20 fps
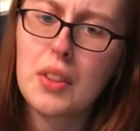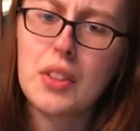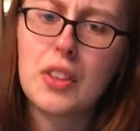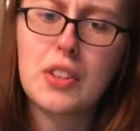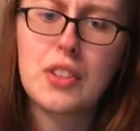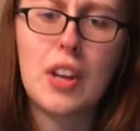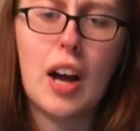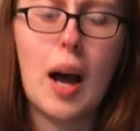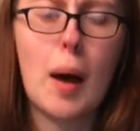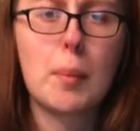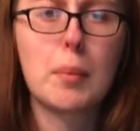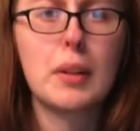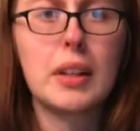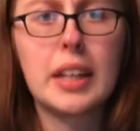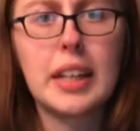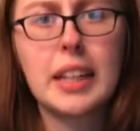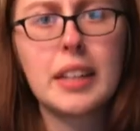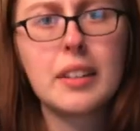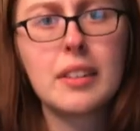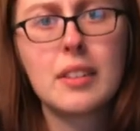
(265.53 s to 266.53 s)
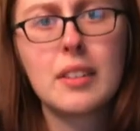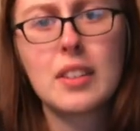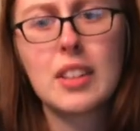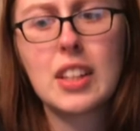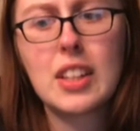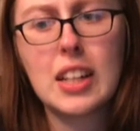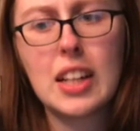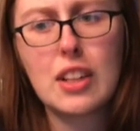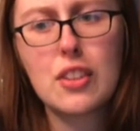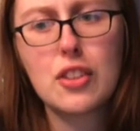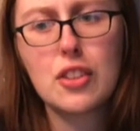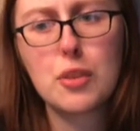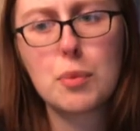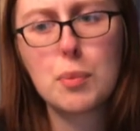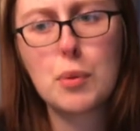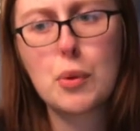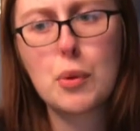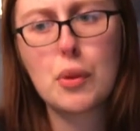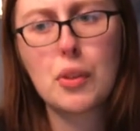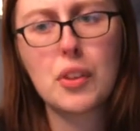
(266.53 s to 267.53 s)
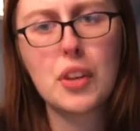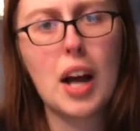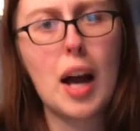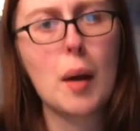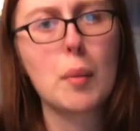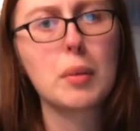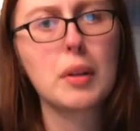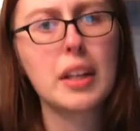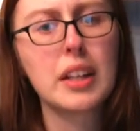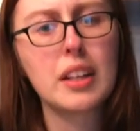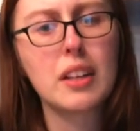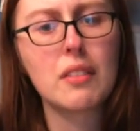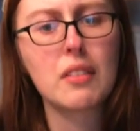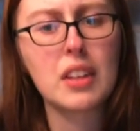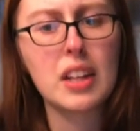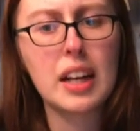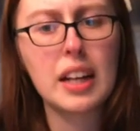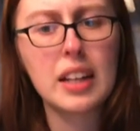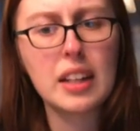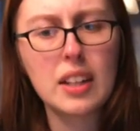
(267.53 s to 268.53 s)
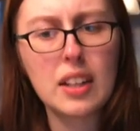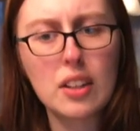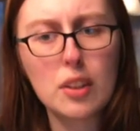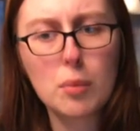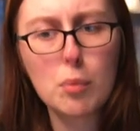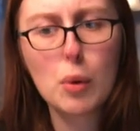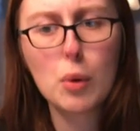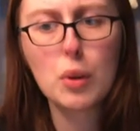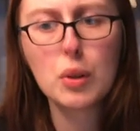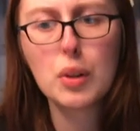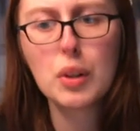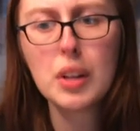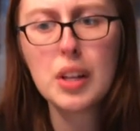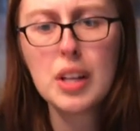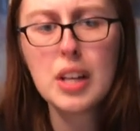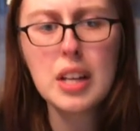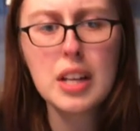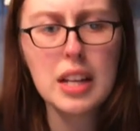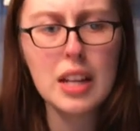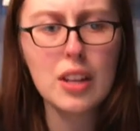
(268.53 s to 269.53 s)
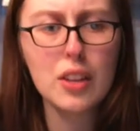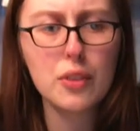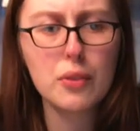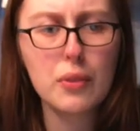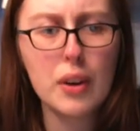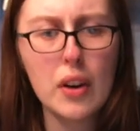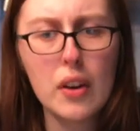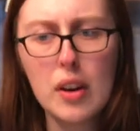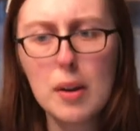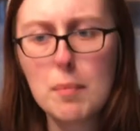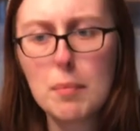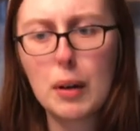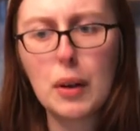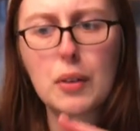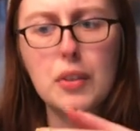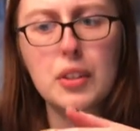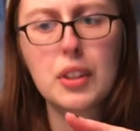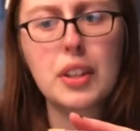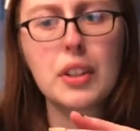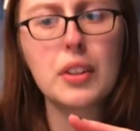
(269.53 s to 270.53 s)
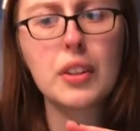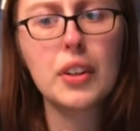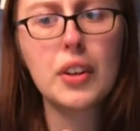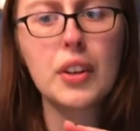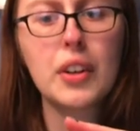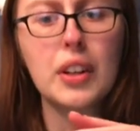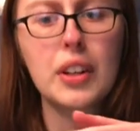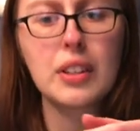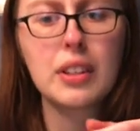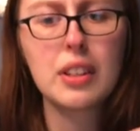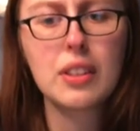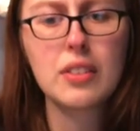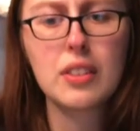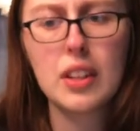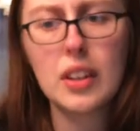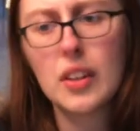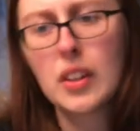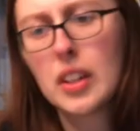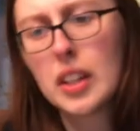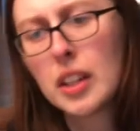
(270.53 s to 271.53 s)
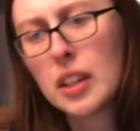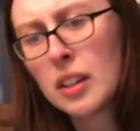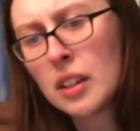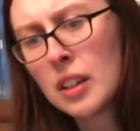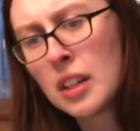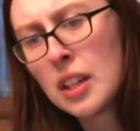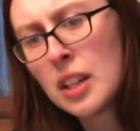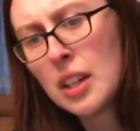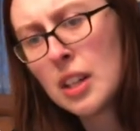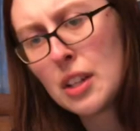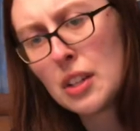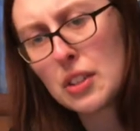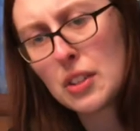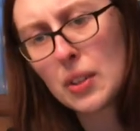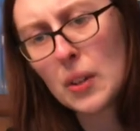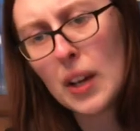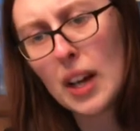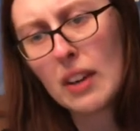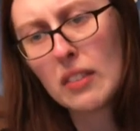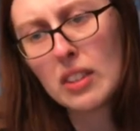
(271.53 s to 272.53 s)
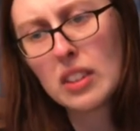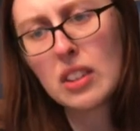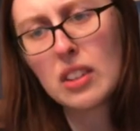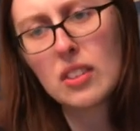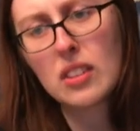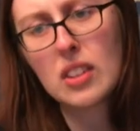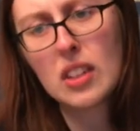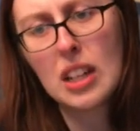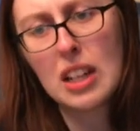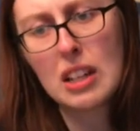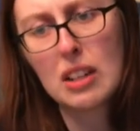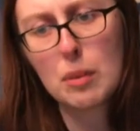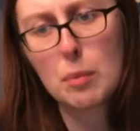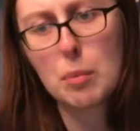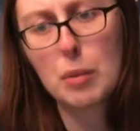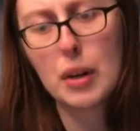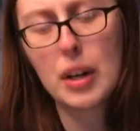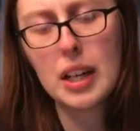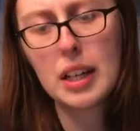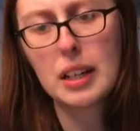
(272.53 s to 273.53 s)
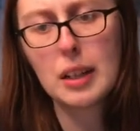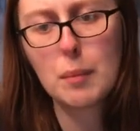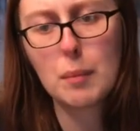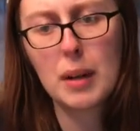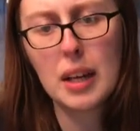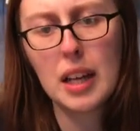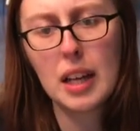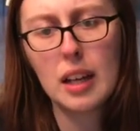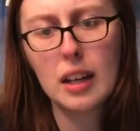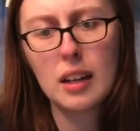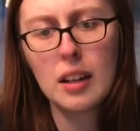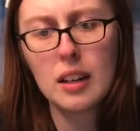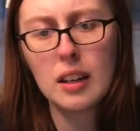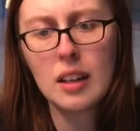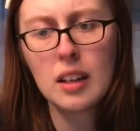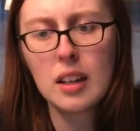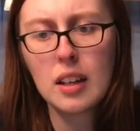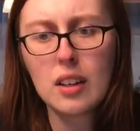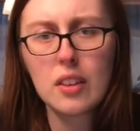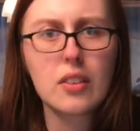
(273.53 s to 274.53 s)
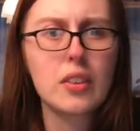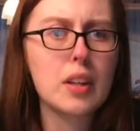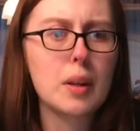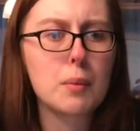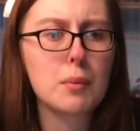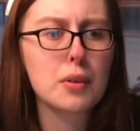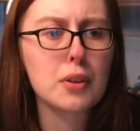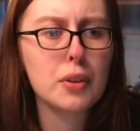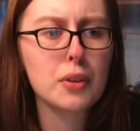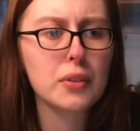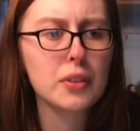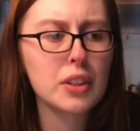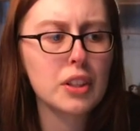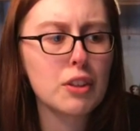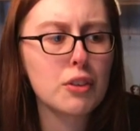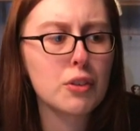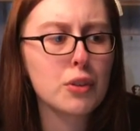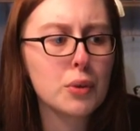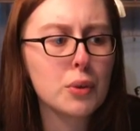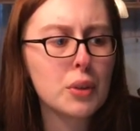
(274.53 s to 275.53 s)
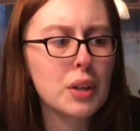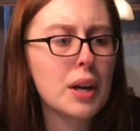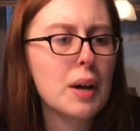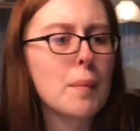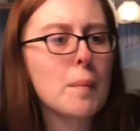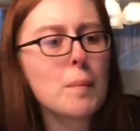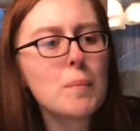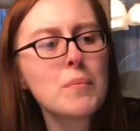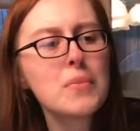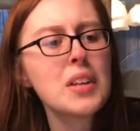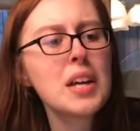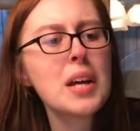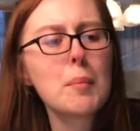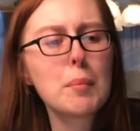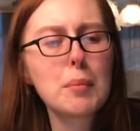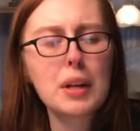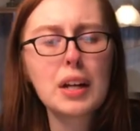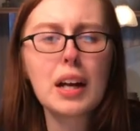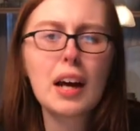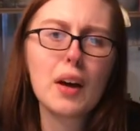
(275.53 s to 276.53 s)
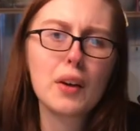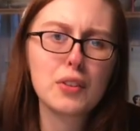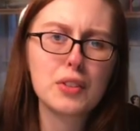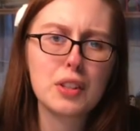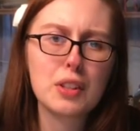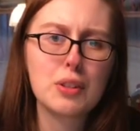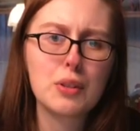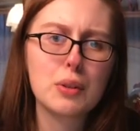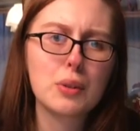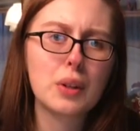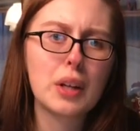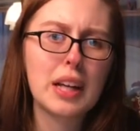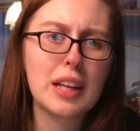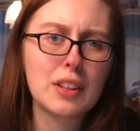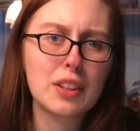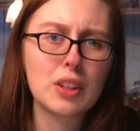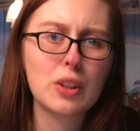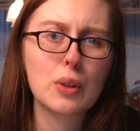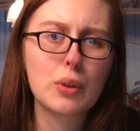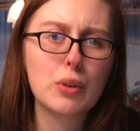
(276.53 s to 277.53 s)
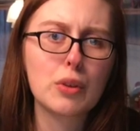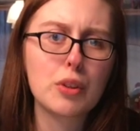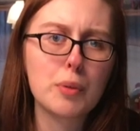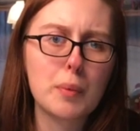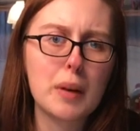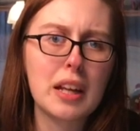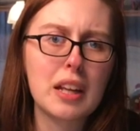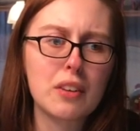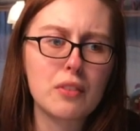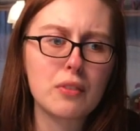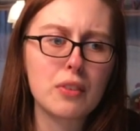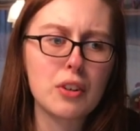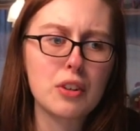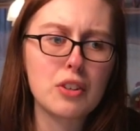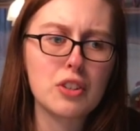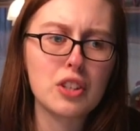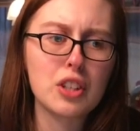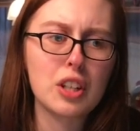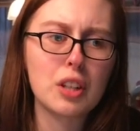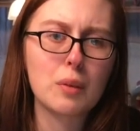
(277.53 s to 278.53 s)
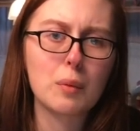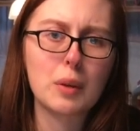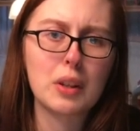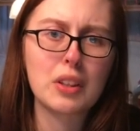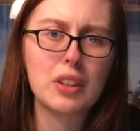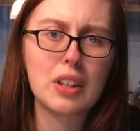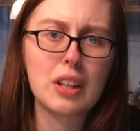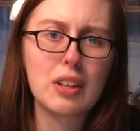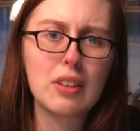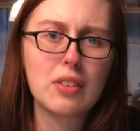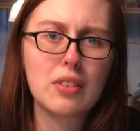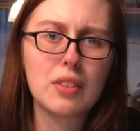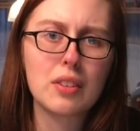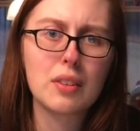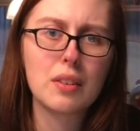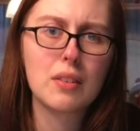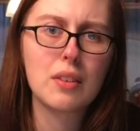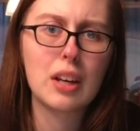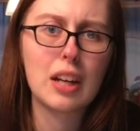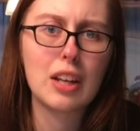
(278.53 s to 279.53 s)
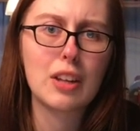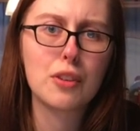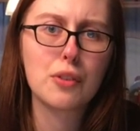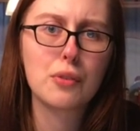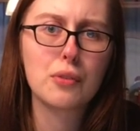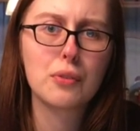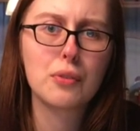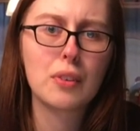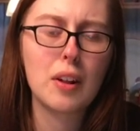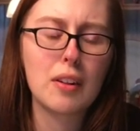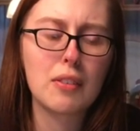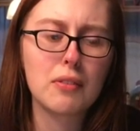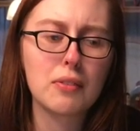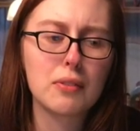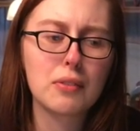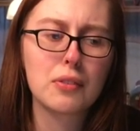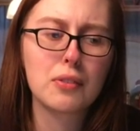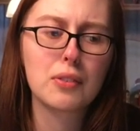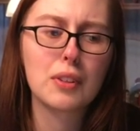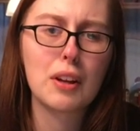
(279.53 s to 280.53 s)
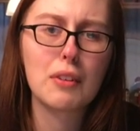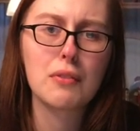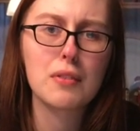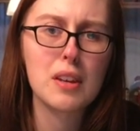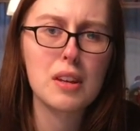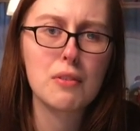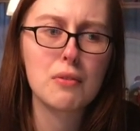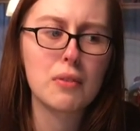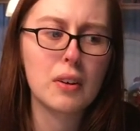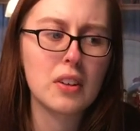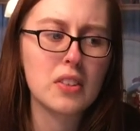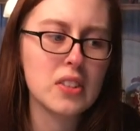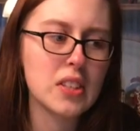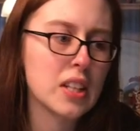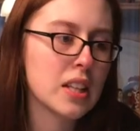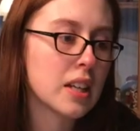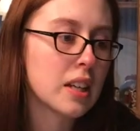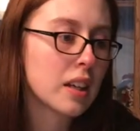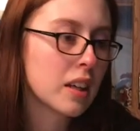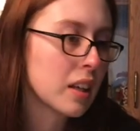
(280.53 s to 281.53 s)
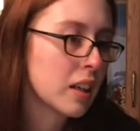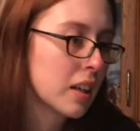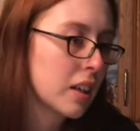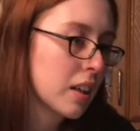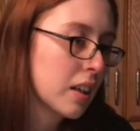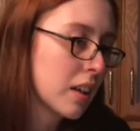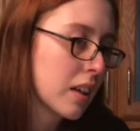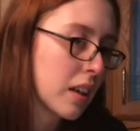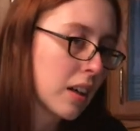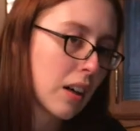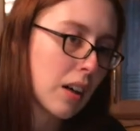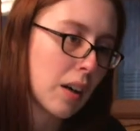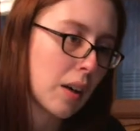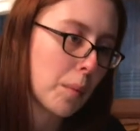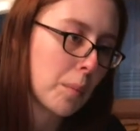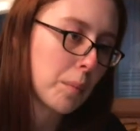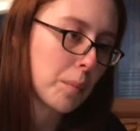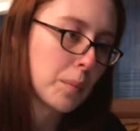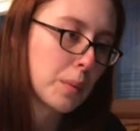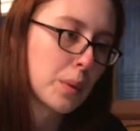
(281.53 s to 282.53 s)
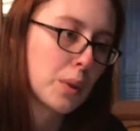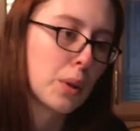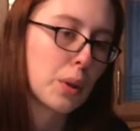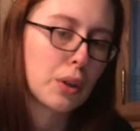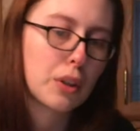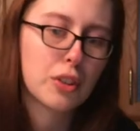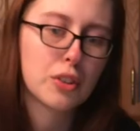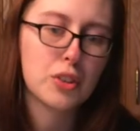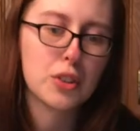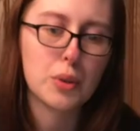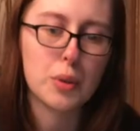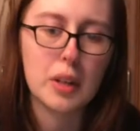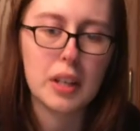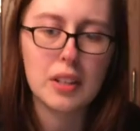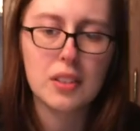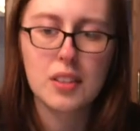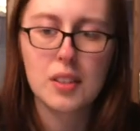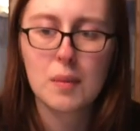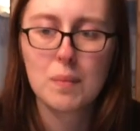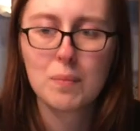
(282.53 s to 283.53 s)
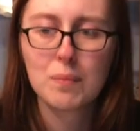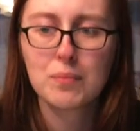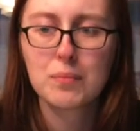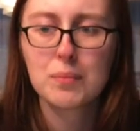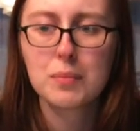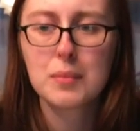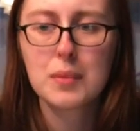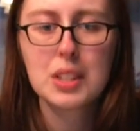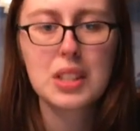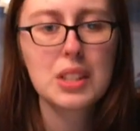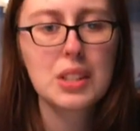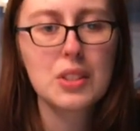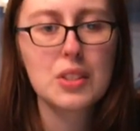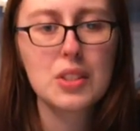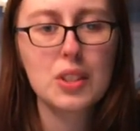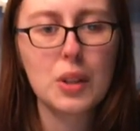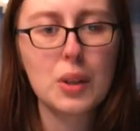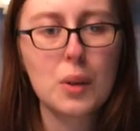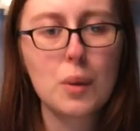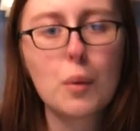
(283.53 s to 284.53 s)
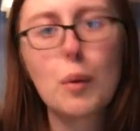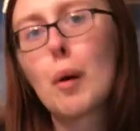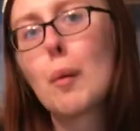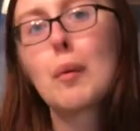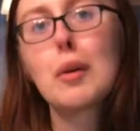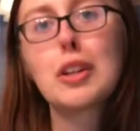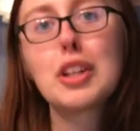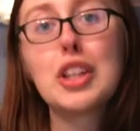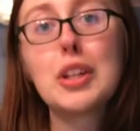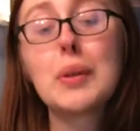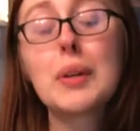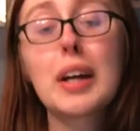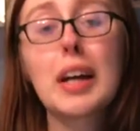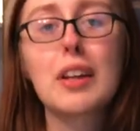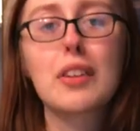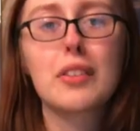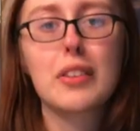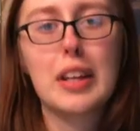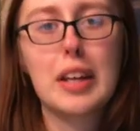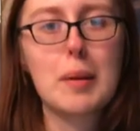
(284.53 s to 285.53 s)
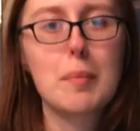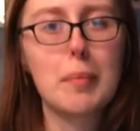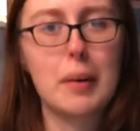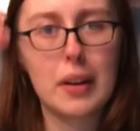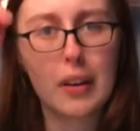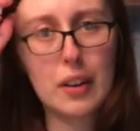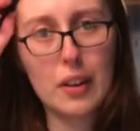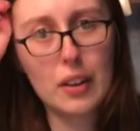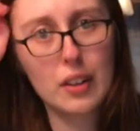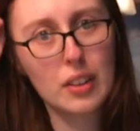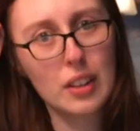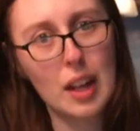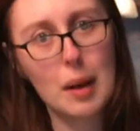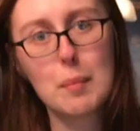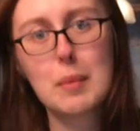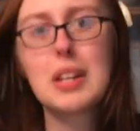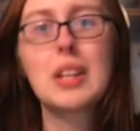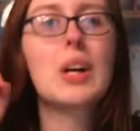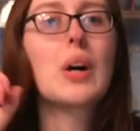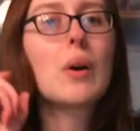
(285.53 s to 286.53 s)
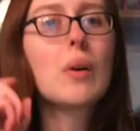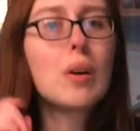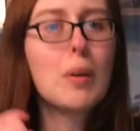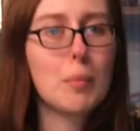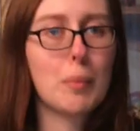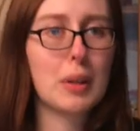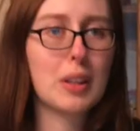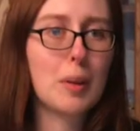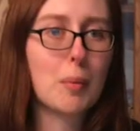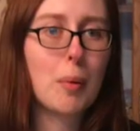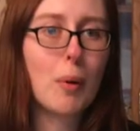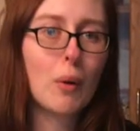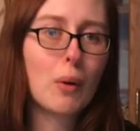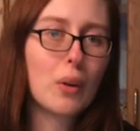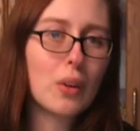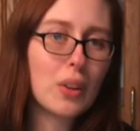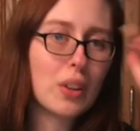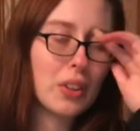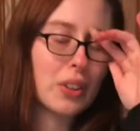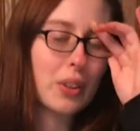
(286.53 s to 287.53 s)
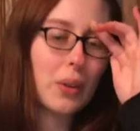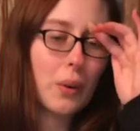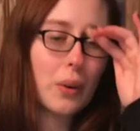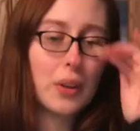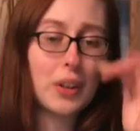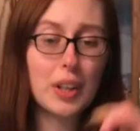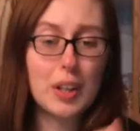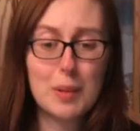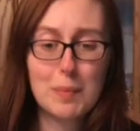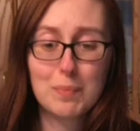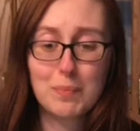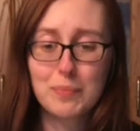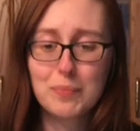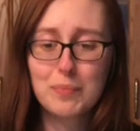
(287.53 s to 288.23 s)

the top line, the nice smooth top line of the Idocus mold. He's very muscular in this area, so having this nice braided mane seems to really suit him. But I also do like the loose mane version with this nice fluff, fluffy, fuzzy um, look to it. So what one do you guys like better? Let me know up in the poll in the corner.